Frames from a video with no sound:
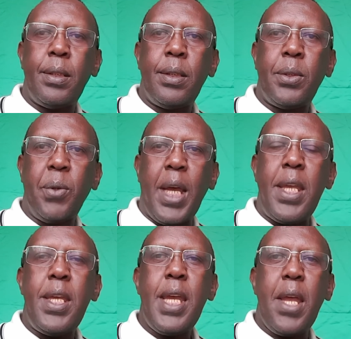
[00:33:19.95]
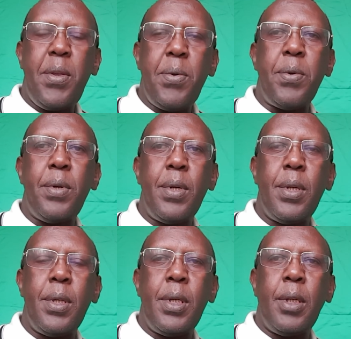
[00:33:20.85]
So I hear you
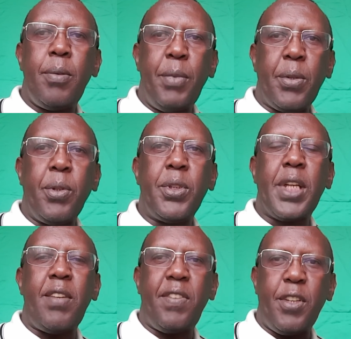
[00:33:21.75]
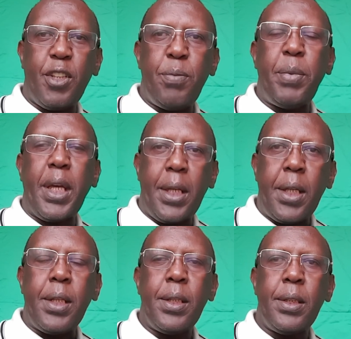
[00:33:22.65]
because I felt
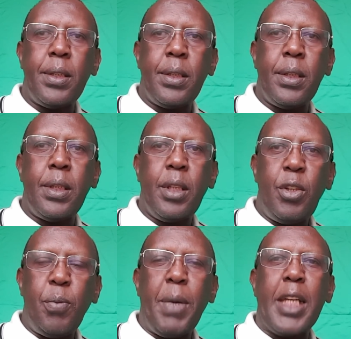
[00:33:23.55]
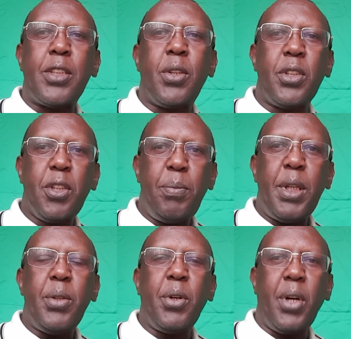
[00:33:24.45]
pain. You must also
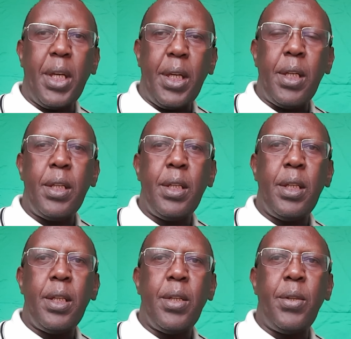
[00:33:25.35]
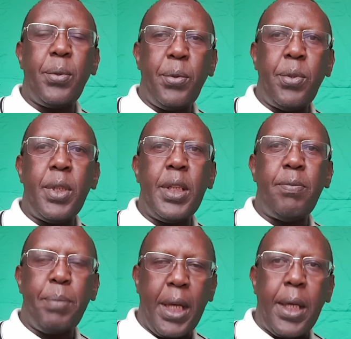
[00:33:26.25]
be going through
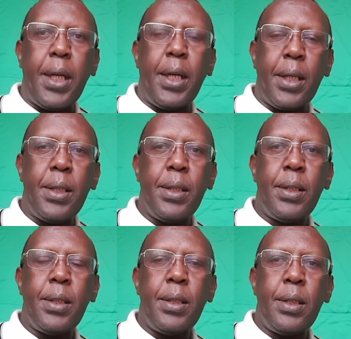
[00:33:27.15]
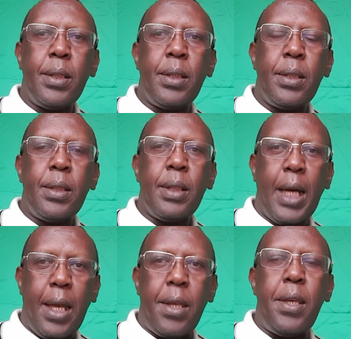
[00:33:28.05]
pain.
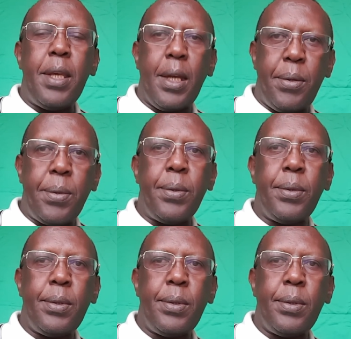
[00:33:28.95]
I hear you.